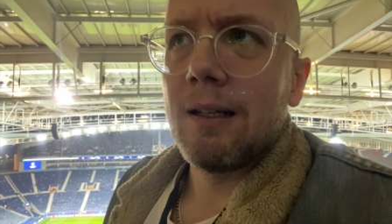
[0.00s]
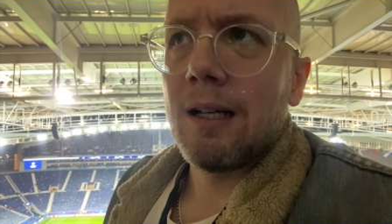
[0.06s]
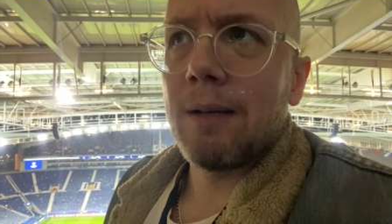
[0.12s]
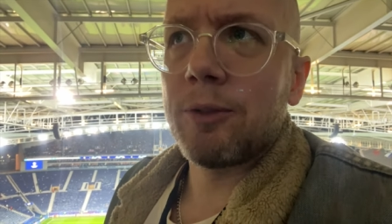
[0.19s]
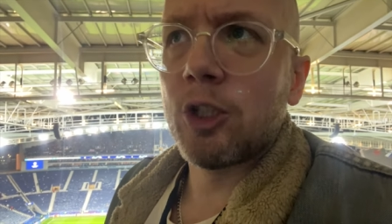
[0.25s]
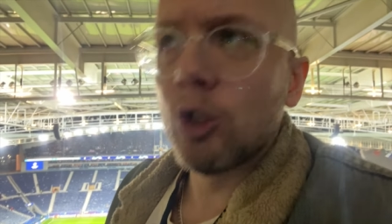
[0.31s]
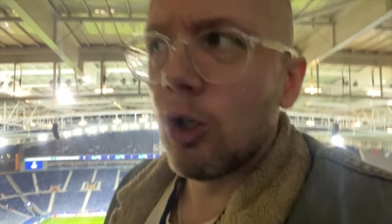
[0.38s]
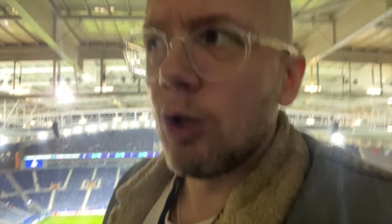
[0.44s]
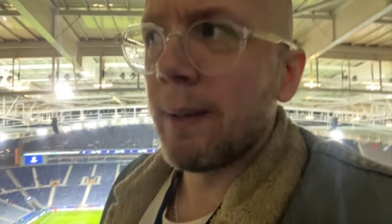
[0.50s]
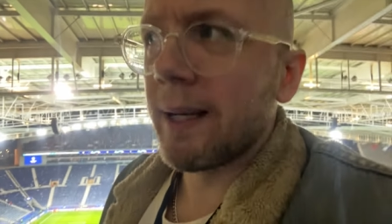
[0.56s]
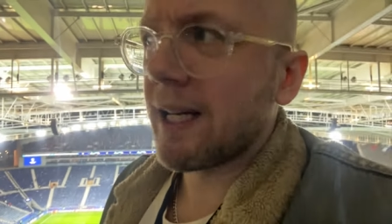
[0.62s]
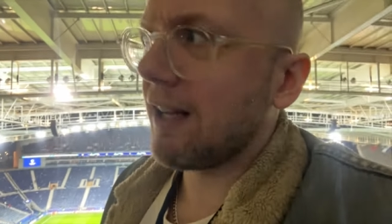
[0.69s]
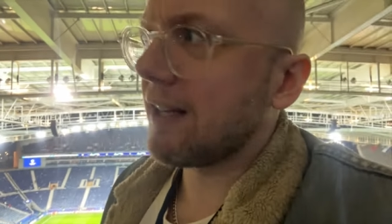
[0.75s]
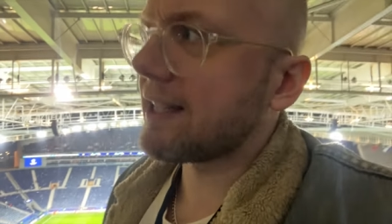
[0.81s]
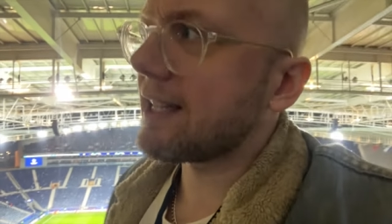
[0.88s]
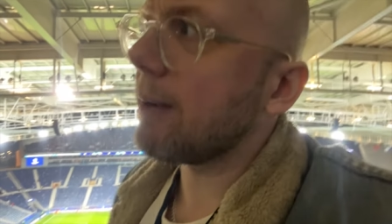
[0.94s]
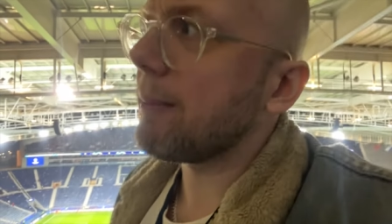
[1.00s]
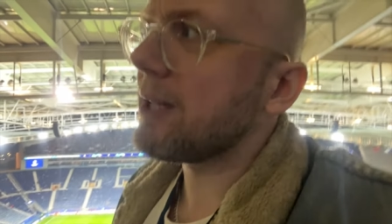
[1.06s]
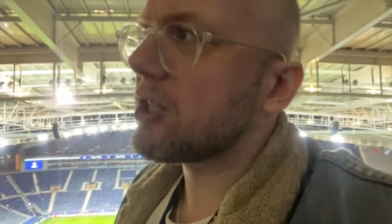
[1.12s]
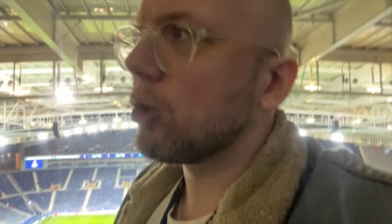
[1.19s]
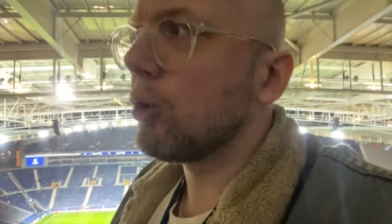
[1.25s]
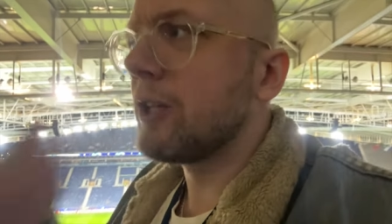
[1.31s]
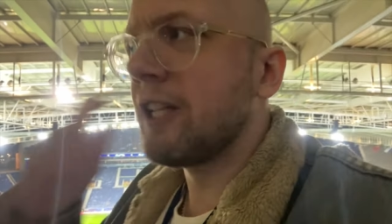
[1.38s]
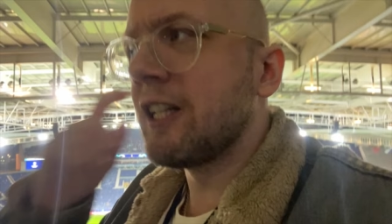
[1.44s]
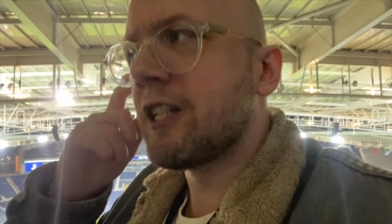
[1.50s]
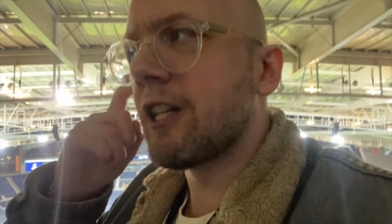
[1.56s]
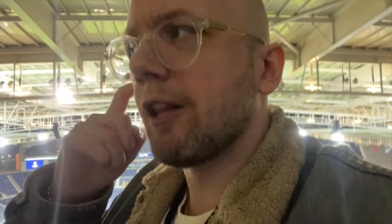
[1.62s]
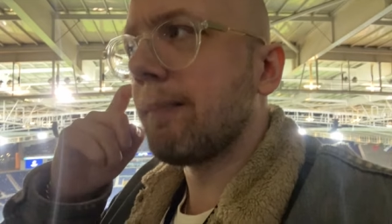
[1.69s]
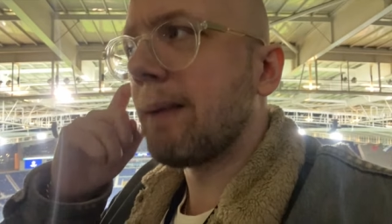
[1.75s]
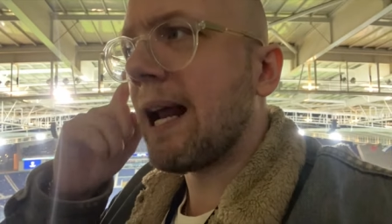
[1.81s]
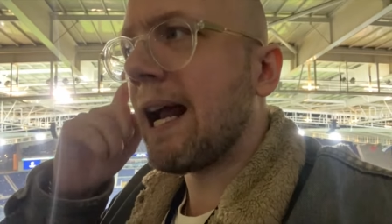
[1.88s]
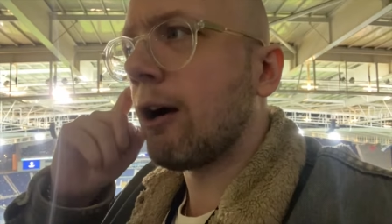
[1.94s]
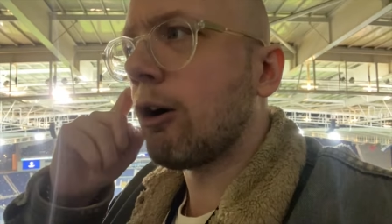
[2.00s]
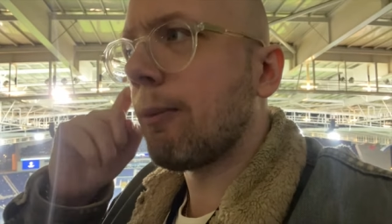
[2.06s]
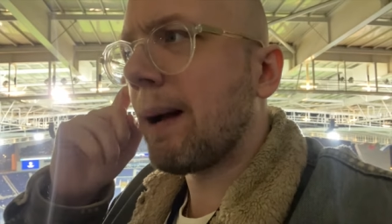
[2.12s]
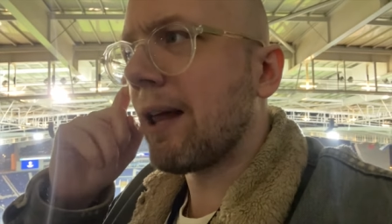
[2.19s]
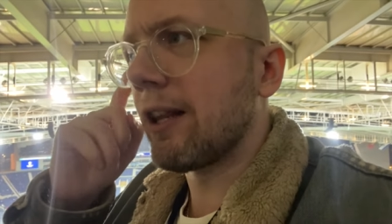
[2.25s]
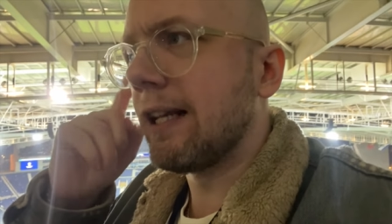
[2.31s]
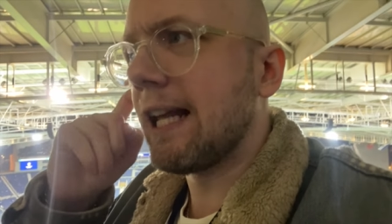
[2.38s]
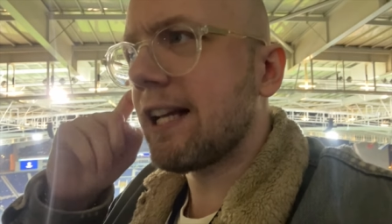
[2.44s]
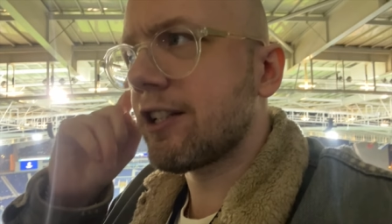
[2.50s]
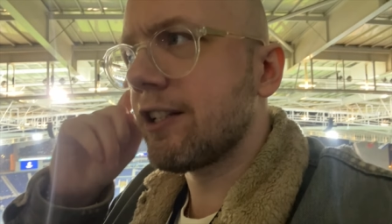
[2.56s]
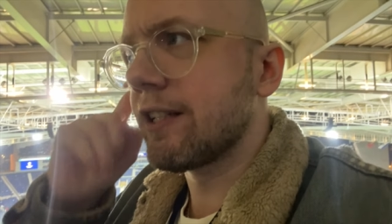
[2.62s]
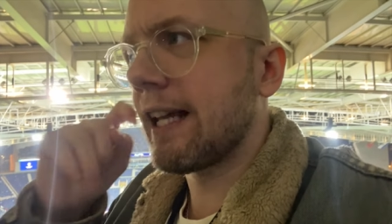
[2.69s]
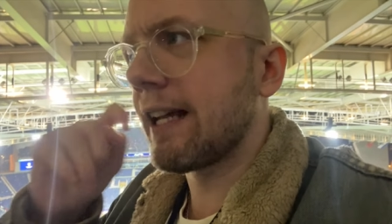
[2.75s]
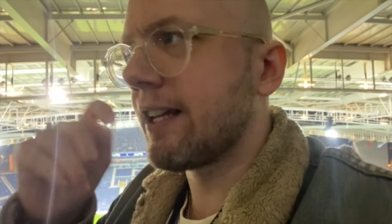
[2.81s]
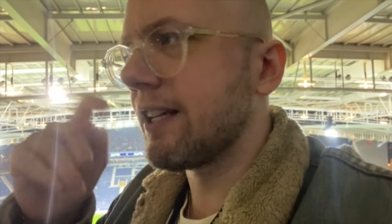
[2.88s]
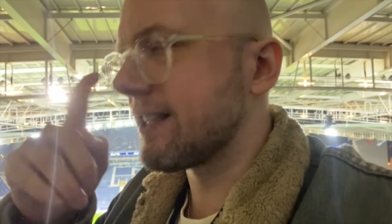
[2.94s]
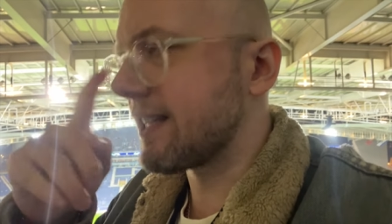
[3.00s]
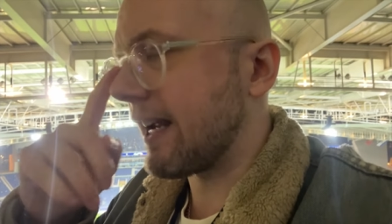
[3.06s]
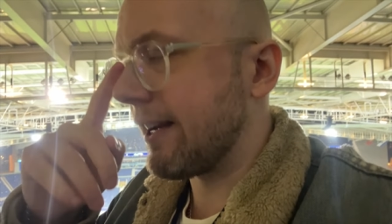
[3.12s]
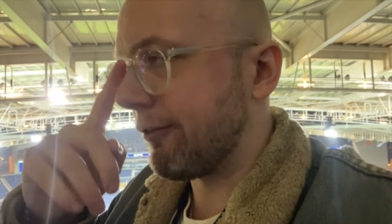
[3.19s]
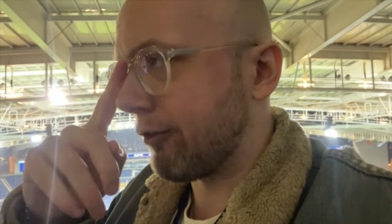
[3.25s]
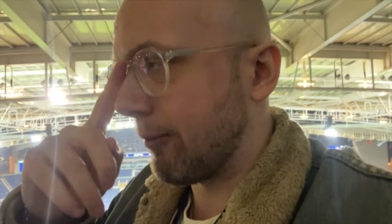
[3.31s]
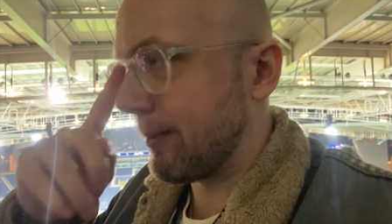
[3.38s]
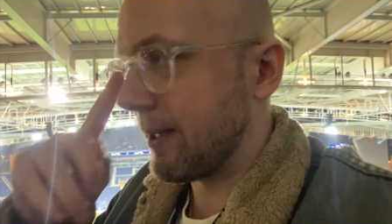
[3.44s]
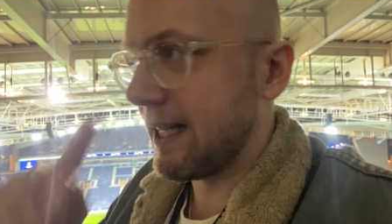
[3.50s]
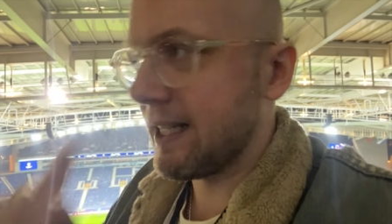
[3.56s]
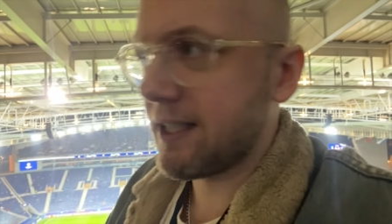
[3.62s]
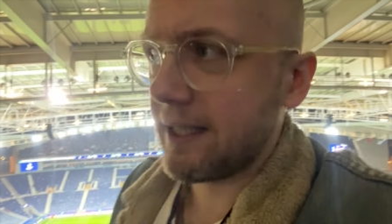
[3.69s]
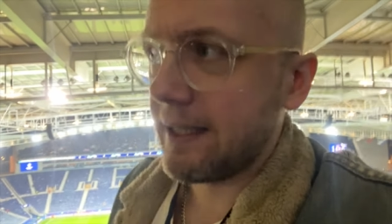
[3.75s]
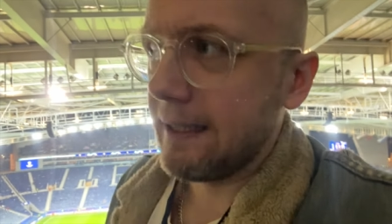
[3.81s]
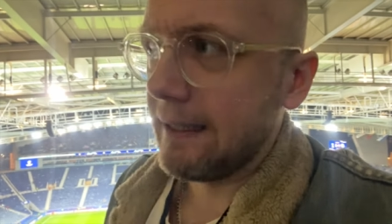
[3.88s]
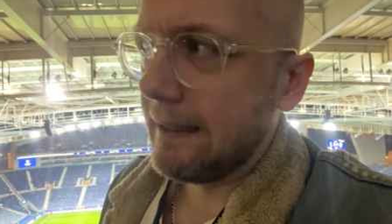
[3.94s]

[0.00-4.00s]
I'm sure Mikel Arteta will be talking to them now about the lessons they can take from this.